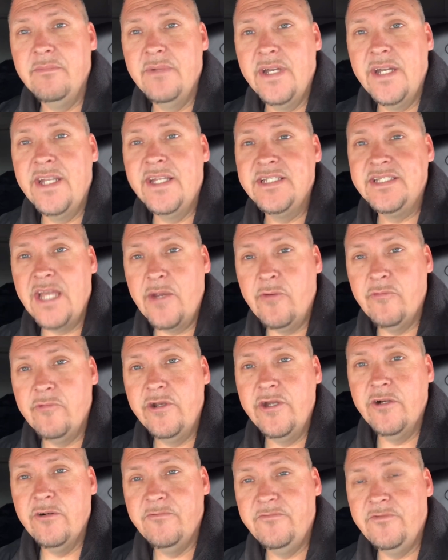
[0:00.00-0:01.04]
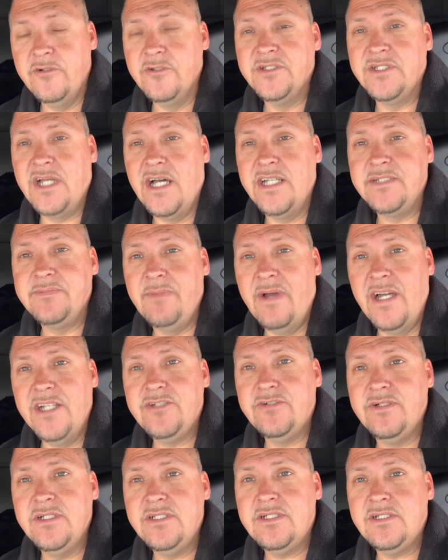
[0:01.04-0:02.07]
It is a real full-size
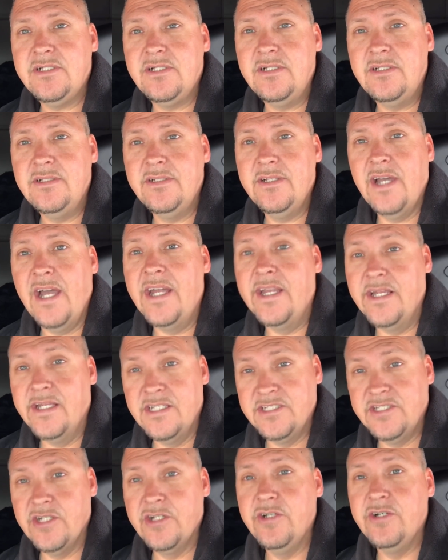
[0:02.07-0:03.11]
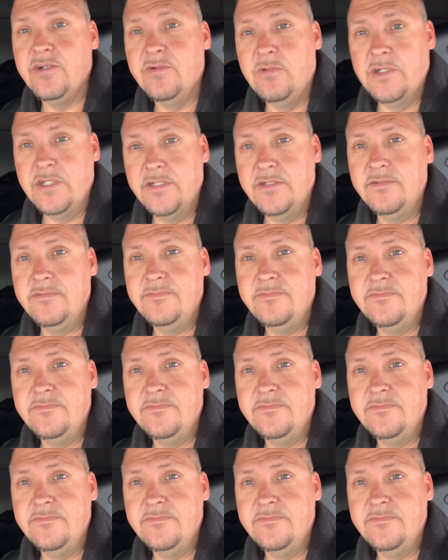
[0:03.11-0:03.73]
mattress, and it is a good one.